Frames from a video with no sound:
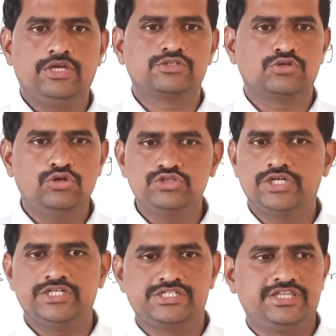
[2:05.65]
Okay,
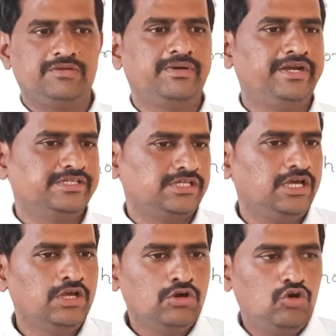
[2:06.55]
solution is nothing but it is
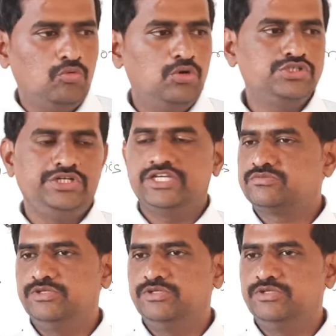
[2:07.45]
a homogeneous